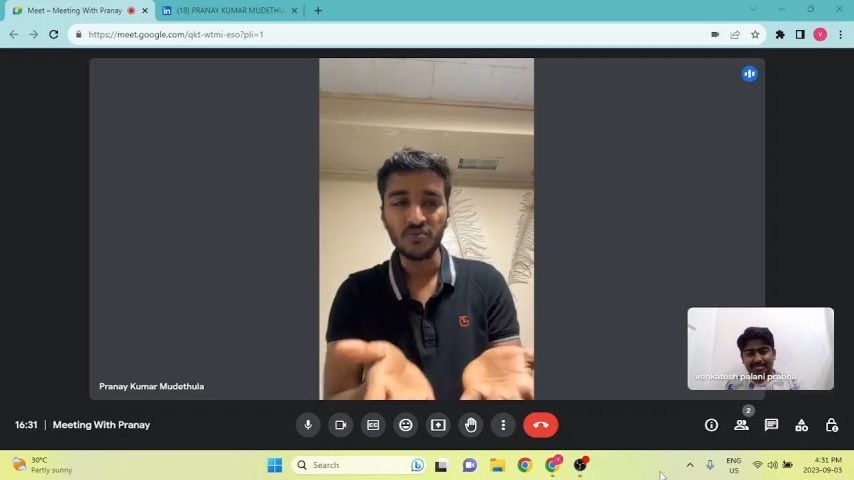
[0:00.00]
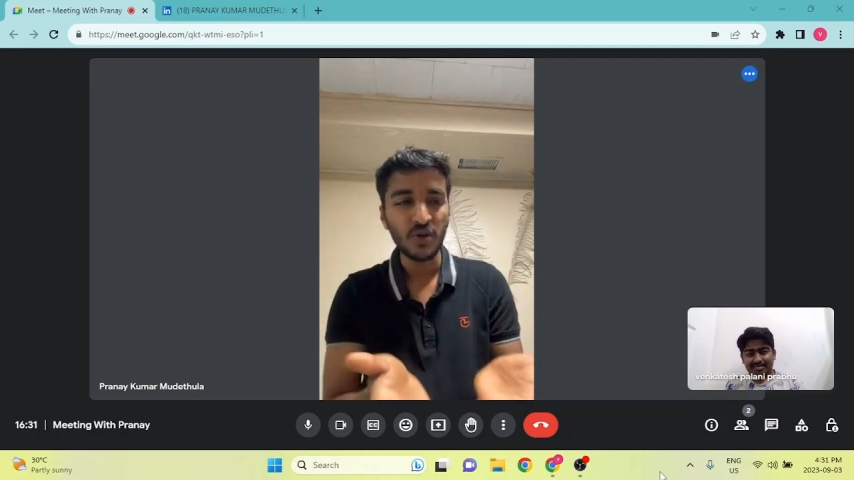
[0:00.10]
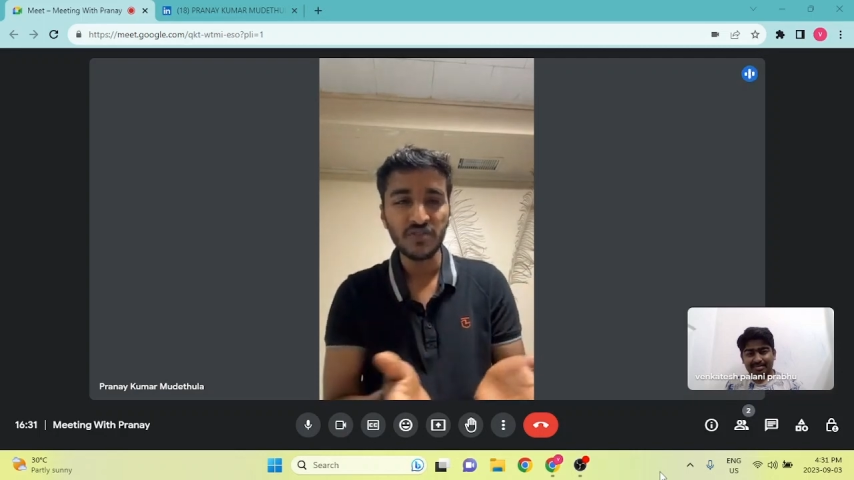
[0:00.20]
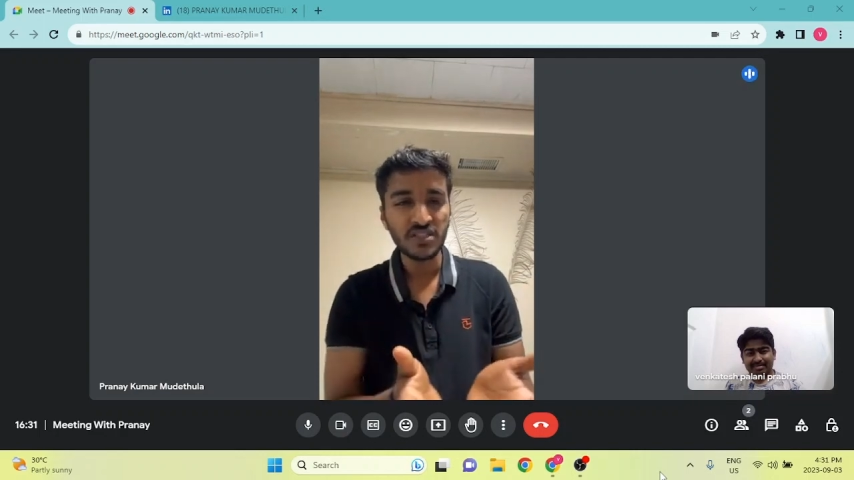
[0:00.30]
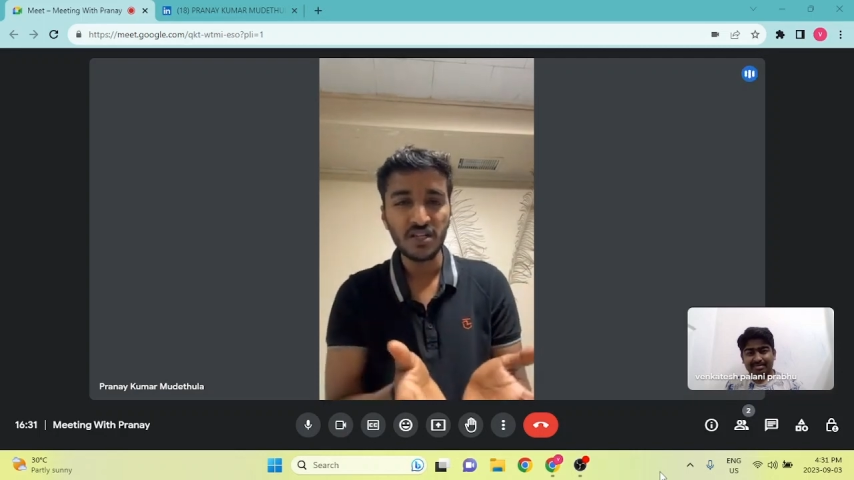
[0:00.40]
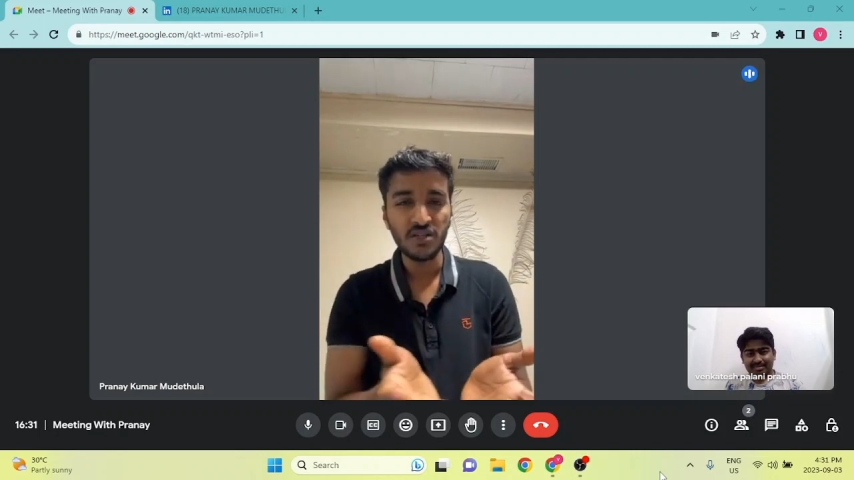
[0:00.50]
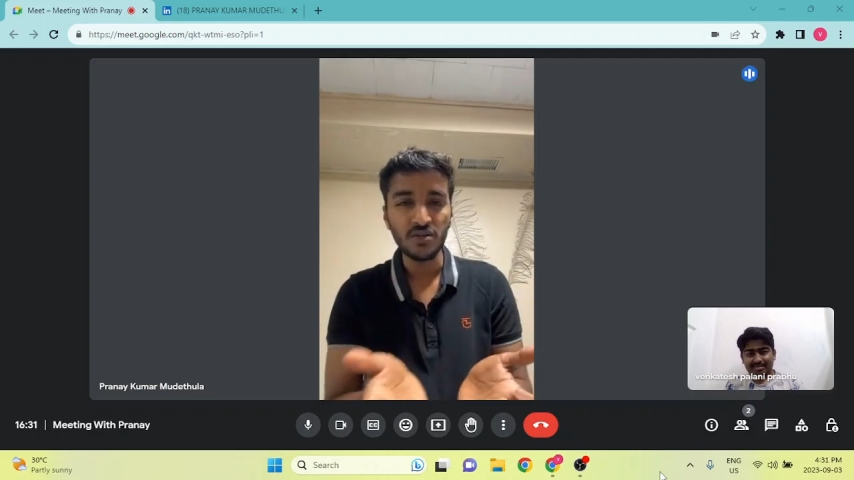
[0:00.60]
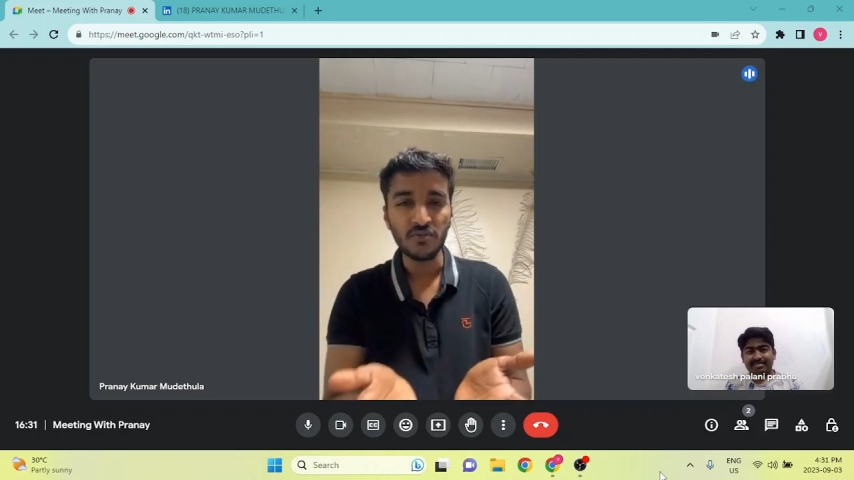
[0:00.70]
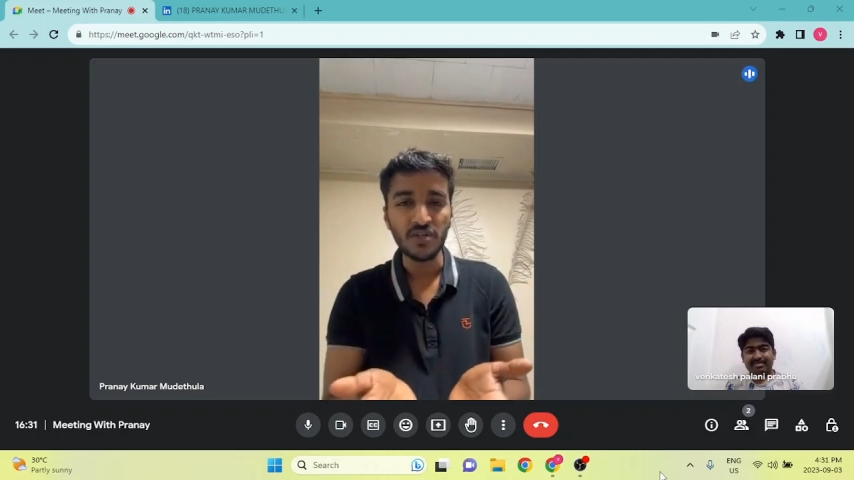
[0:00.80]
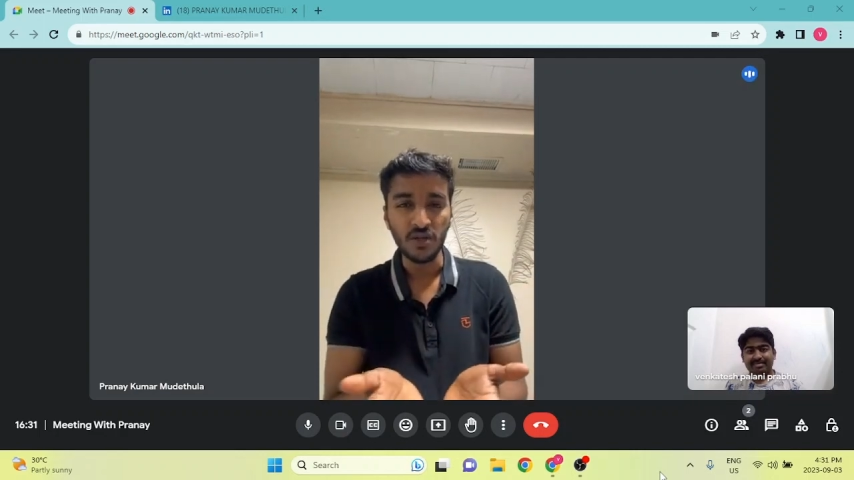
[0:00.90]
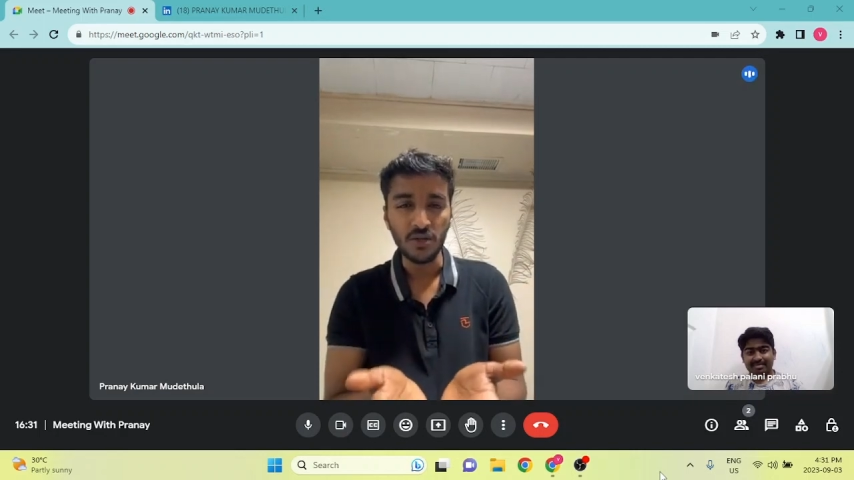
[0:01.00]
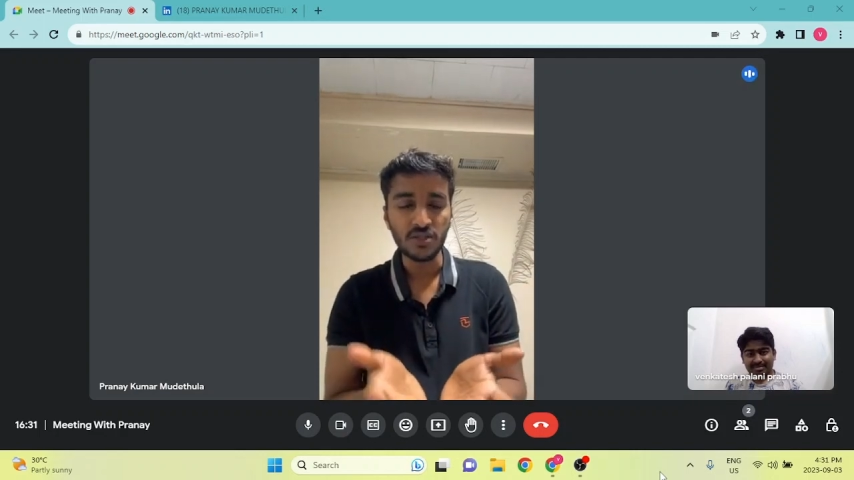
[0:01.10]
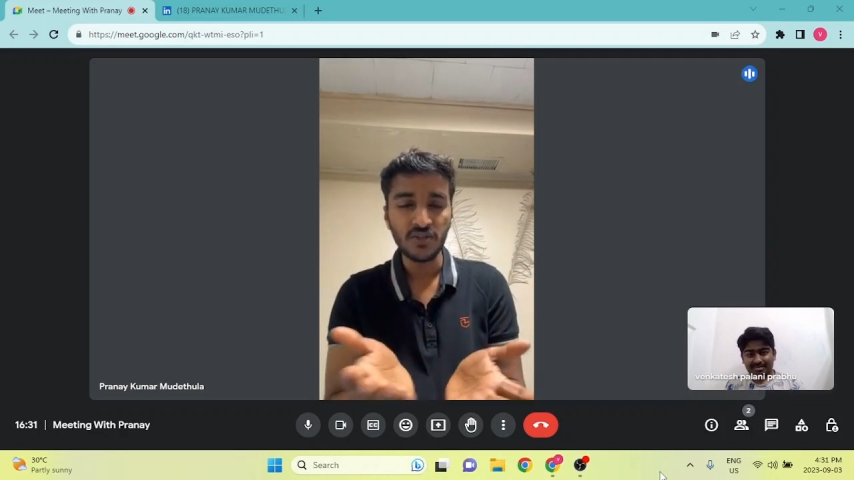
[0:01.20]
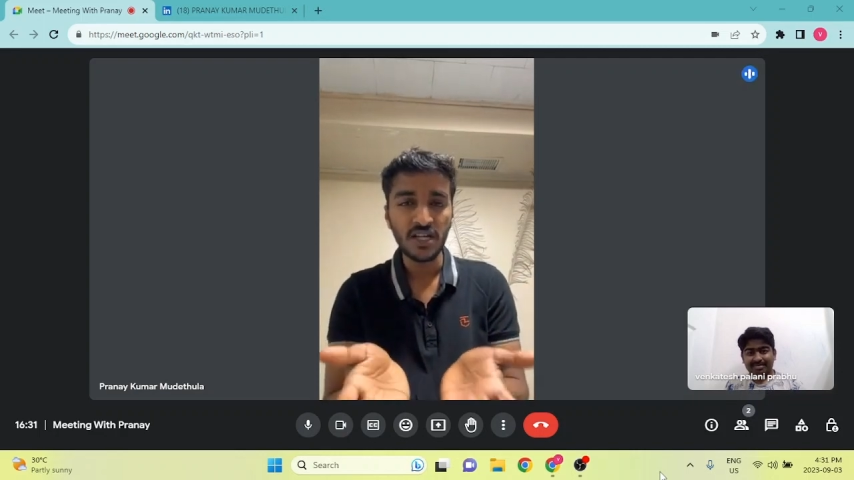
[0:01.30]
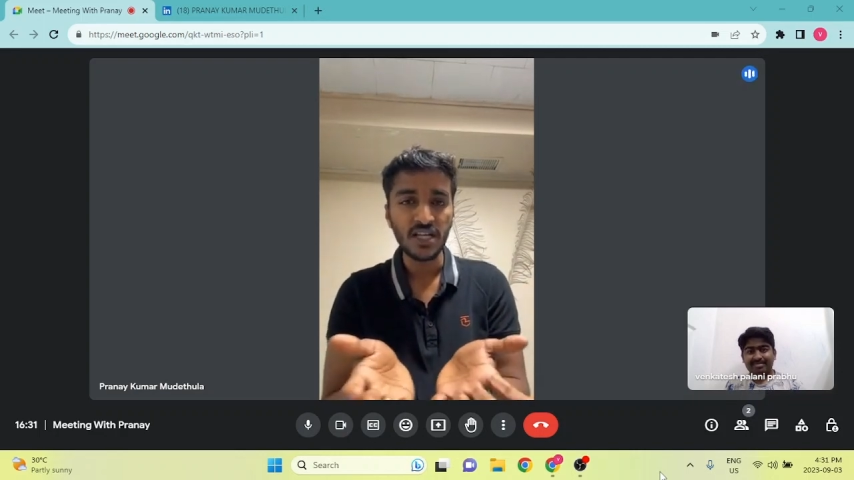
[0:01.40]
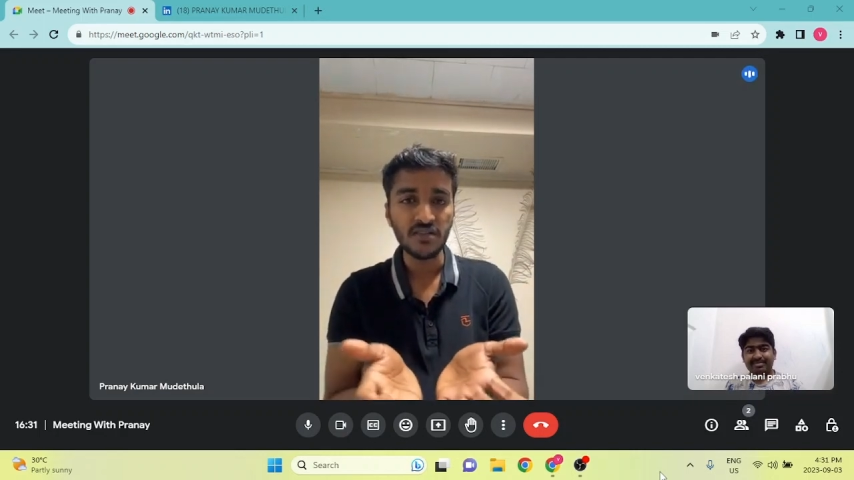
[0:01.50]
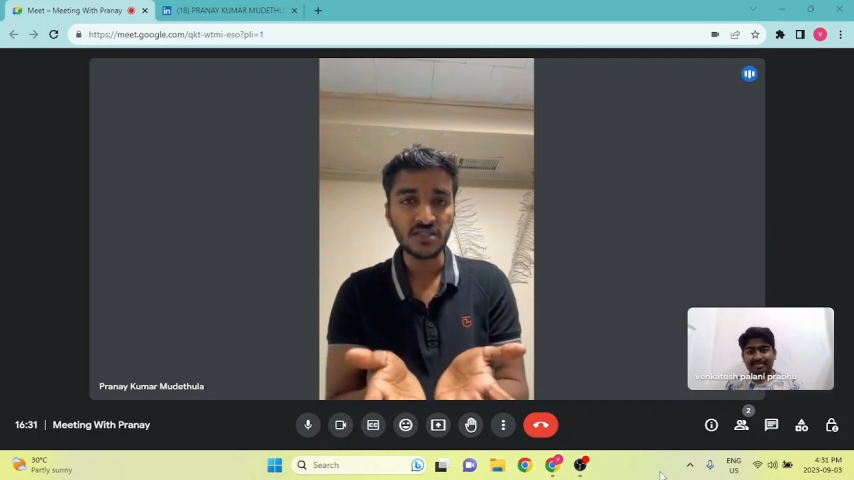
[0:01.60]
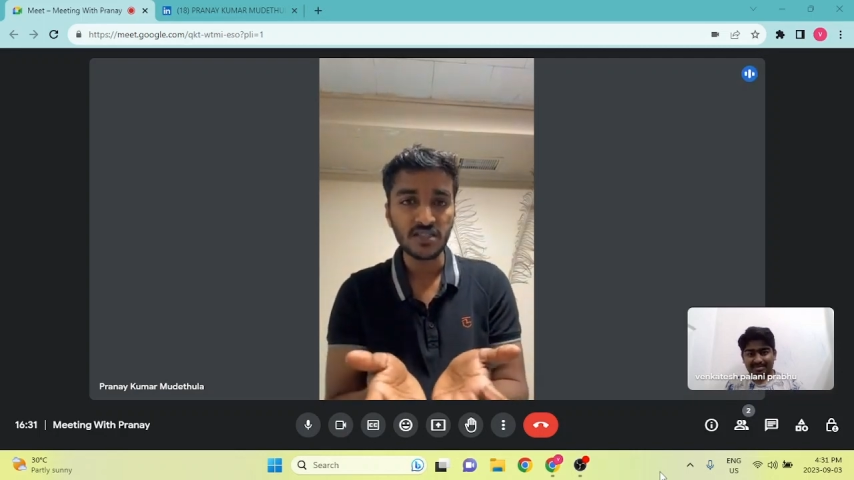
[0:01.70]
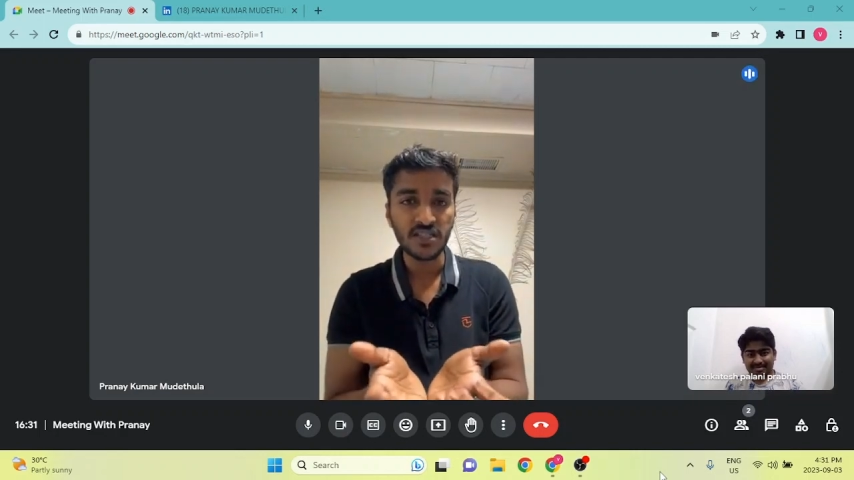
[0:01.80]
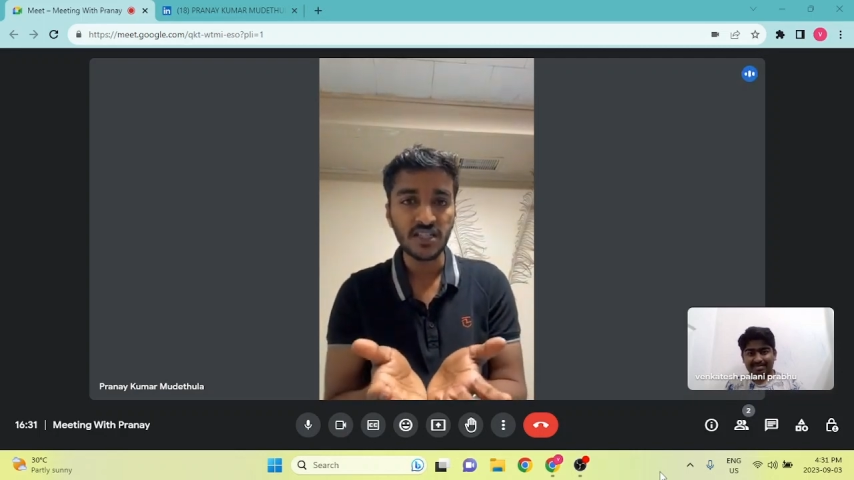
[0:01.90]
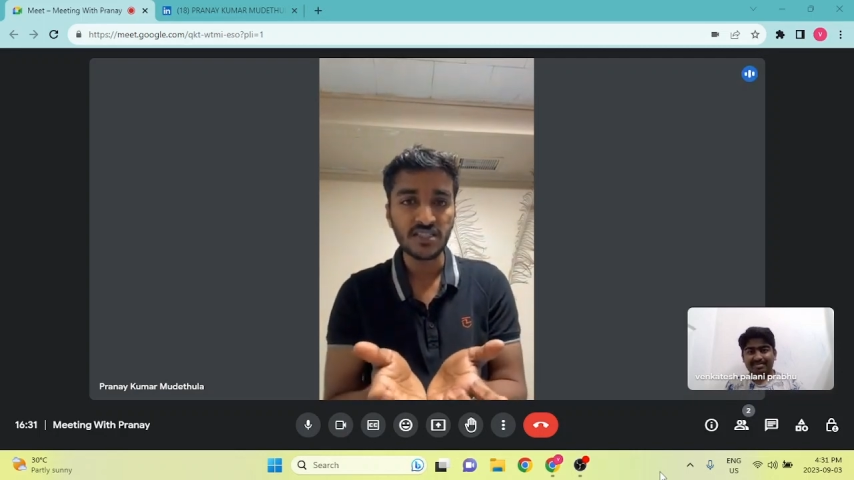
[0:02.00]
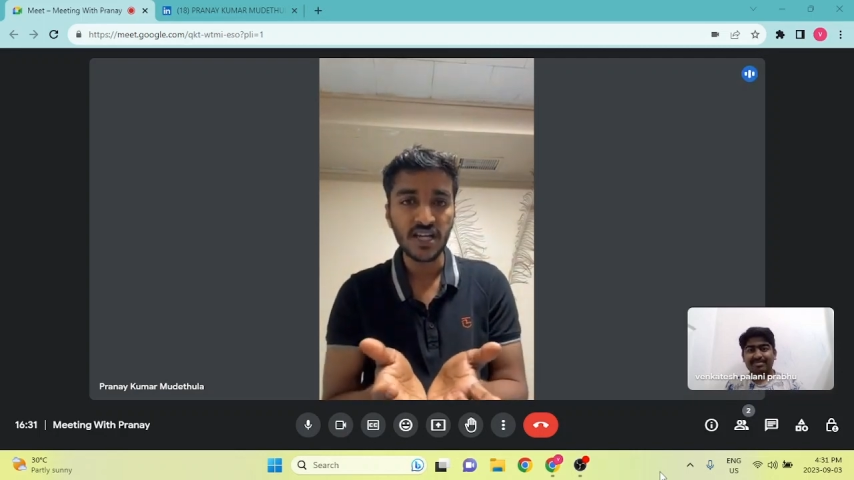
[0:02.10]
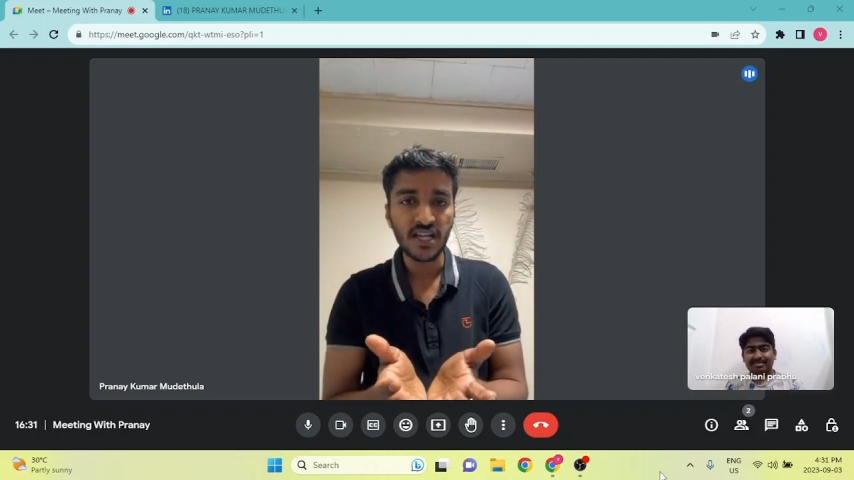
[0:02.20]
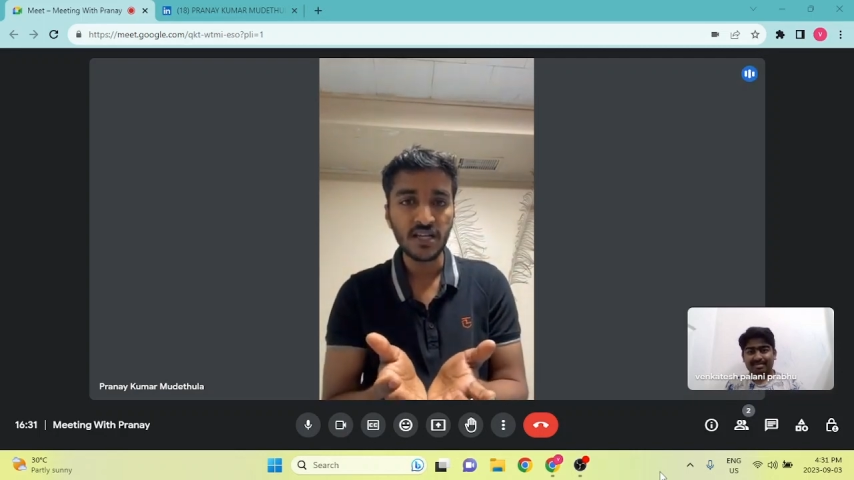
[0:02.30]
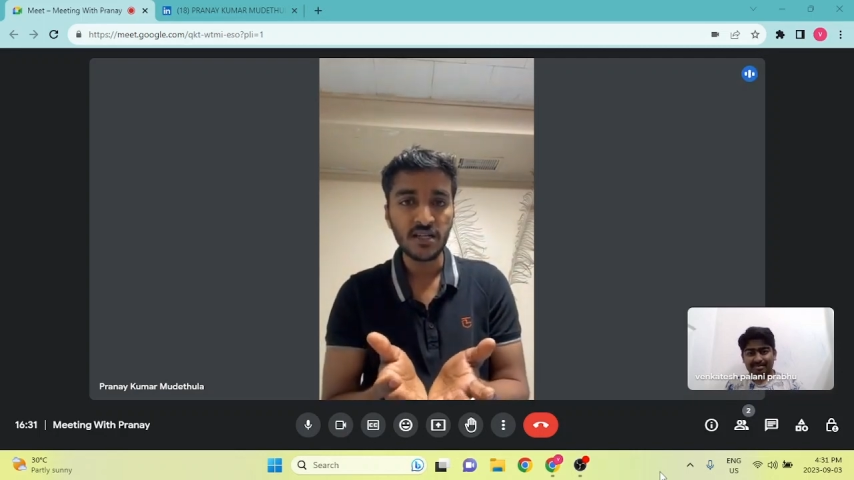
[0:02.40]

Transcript: Professor usually gives us the design.